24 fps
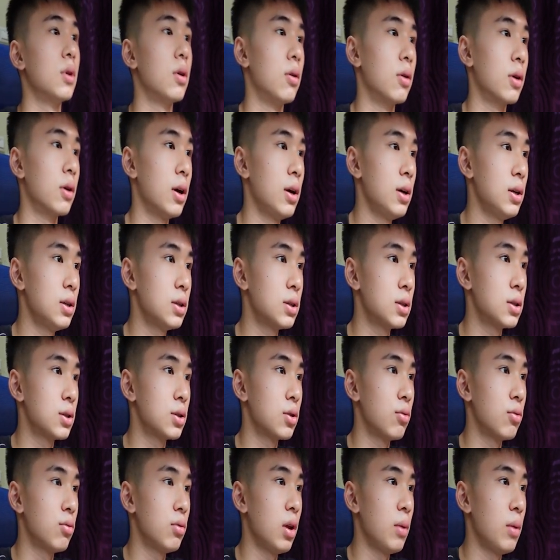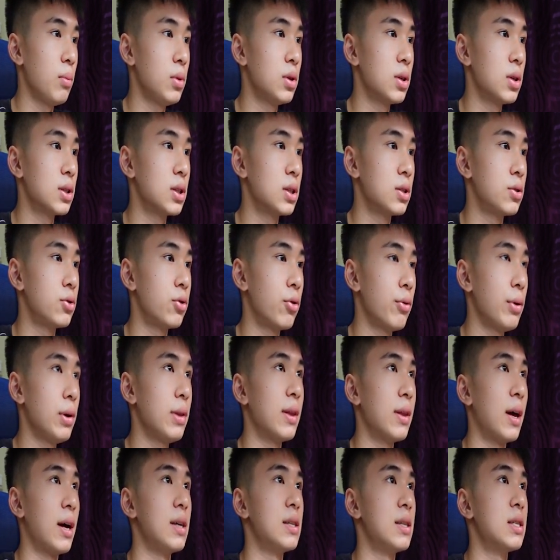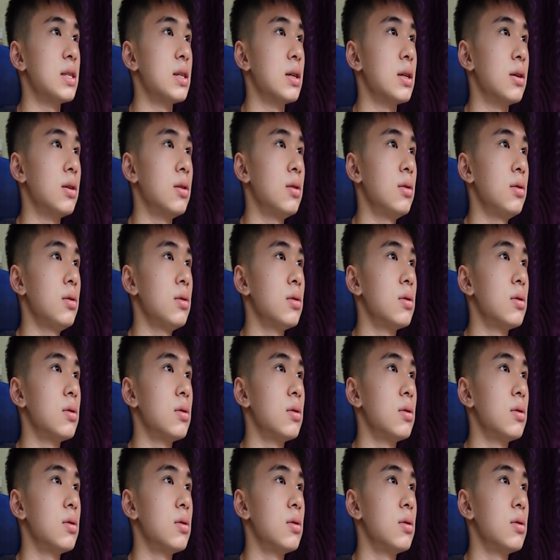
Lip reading: Okay, so let me just draw it nicer.